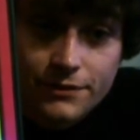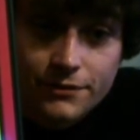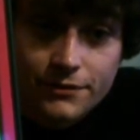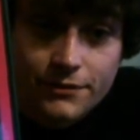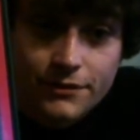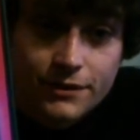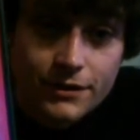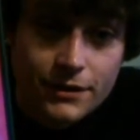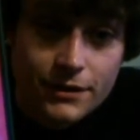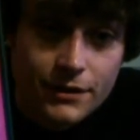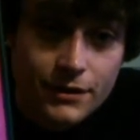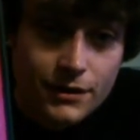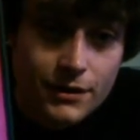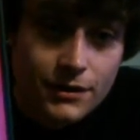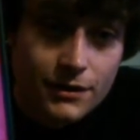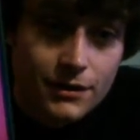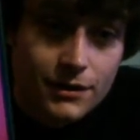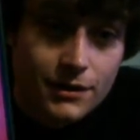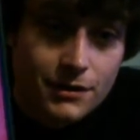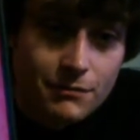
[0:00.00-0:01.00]
like
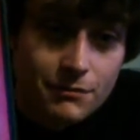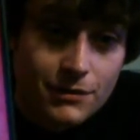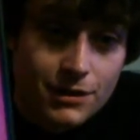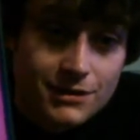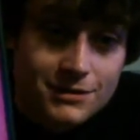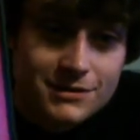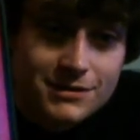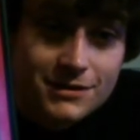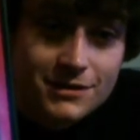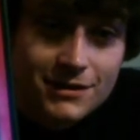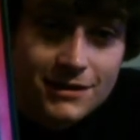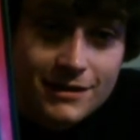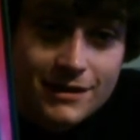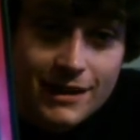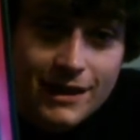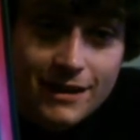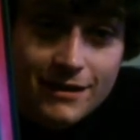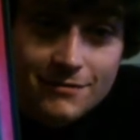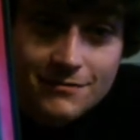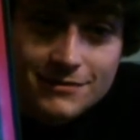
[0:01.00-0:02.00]
hell yeah.
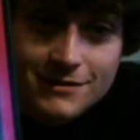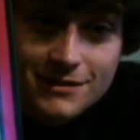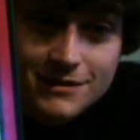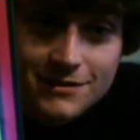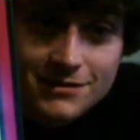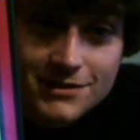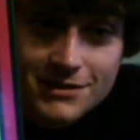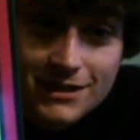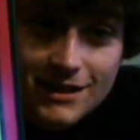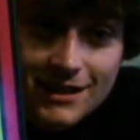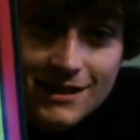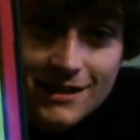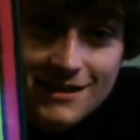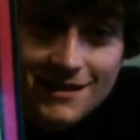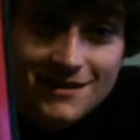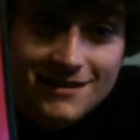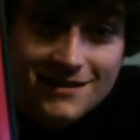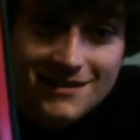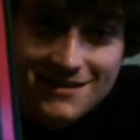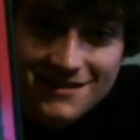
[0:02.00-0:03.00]

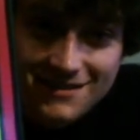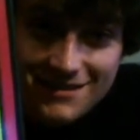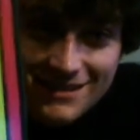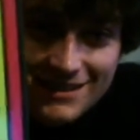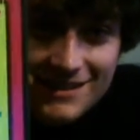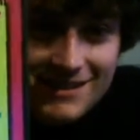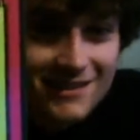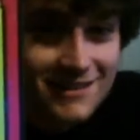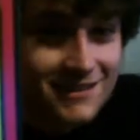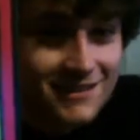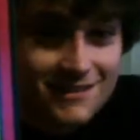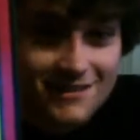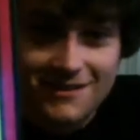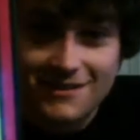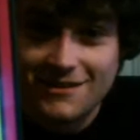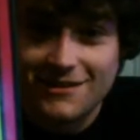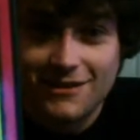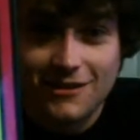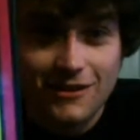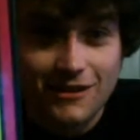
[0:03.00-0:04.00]
Um,
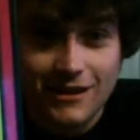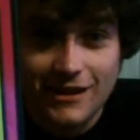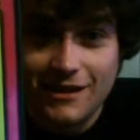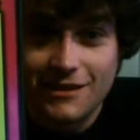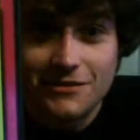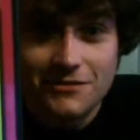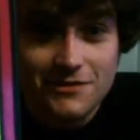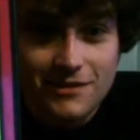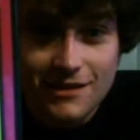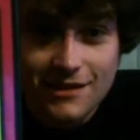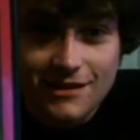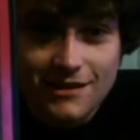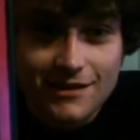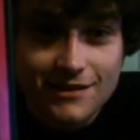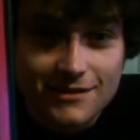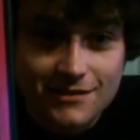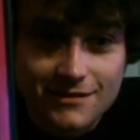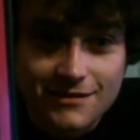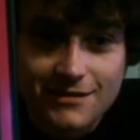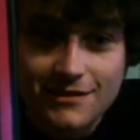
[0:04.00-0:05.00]
I've, and
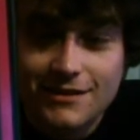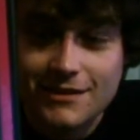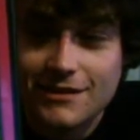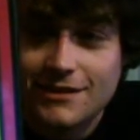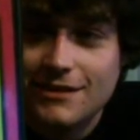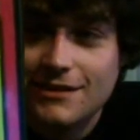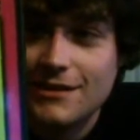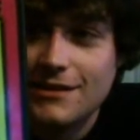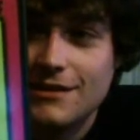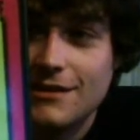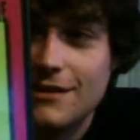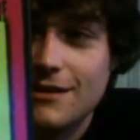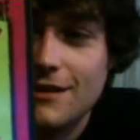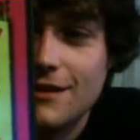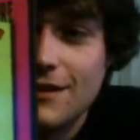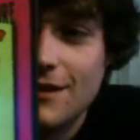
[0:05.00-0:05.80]
it's got like a